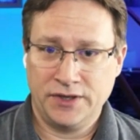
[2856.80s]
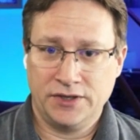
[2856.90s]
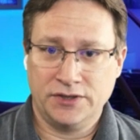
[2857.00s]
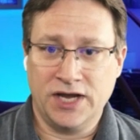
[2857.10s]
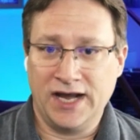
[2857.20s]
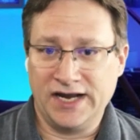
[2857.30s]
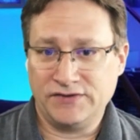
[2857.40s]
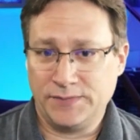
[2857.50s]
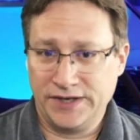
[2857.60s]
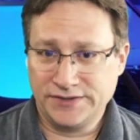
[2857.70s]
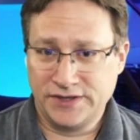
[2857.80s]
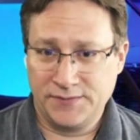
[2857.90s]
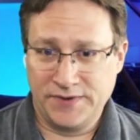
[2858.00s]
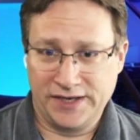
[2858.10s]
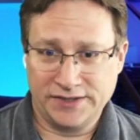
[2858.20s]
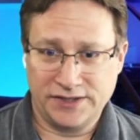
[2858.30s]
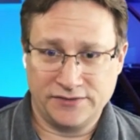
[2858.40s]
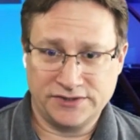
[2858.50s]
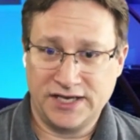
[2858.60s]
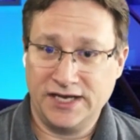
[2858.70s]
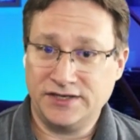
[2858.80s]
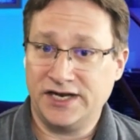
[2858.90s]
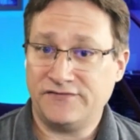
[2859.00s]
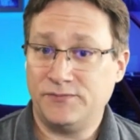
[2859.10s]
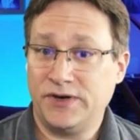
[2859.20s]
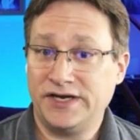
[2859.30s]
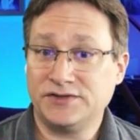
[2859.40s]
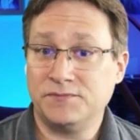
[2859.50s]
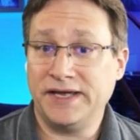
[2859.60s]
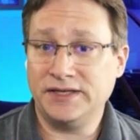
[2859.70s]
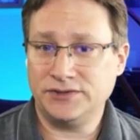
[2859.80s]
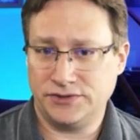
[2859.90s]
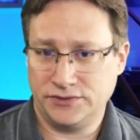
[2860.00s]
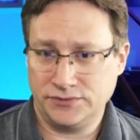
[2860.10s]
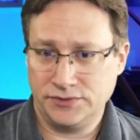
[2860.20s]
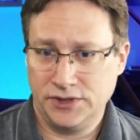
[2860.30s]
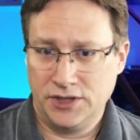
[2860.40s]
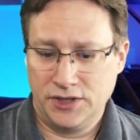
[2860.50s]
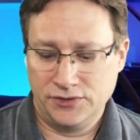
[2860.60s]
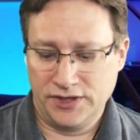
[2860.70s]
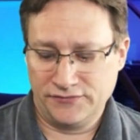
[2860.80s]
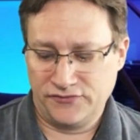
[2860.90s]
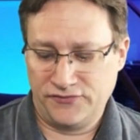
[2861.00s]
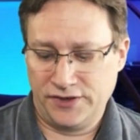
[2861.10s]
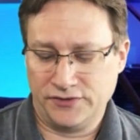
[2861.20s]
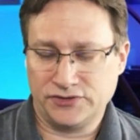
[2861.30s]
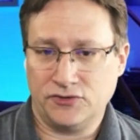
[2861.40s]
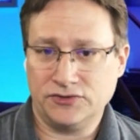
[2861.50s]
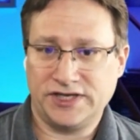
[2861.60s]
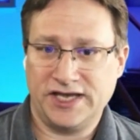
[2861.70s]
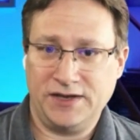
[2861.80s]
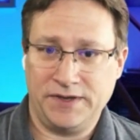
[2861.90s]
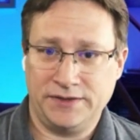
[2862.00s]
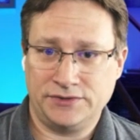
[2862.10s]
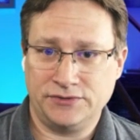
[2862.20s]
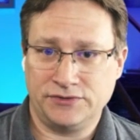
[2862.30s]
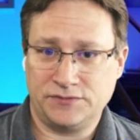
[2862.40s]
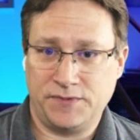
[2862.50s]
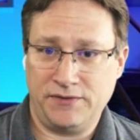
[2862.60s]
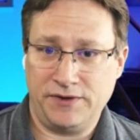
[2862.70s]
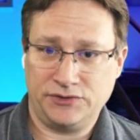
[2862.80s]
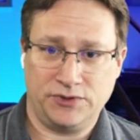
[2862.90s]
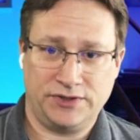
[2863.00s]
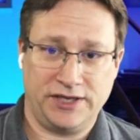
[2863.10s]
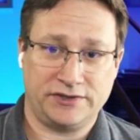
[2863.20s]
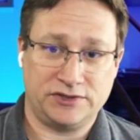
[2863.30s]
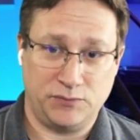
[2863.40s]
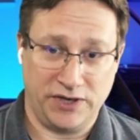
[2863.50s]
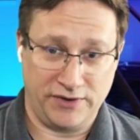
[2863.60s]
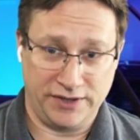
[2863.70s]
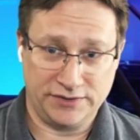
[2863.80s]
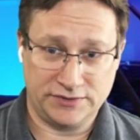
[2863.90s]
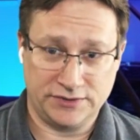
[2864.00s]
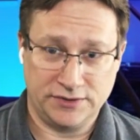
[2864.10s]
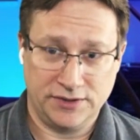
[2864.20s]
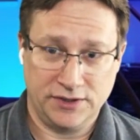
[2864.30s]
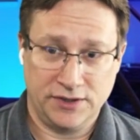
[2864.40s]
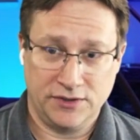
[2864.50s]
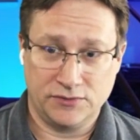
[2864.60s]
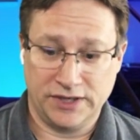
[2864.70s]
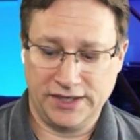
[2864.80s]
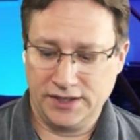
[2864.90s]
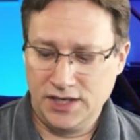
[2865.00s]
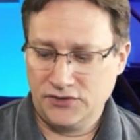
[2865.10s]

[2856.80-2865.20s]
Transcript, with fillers: Not everybody's going to make it to the other side. Not everybody is meant to. You have to figure souls came in to experience what they experienced right?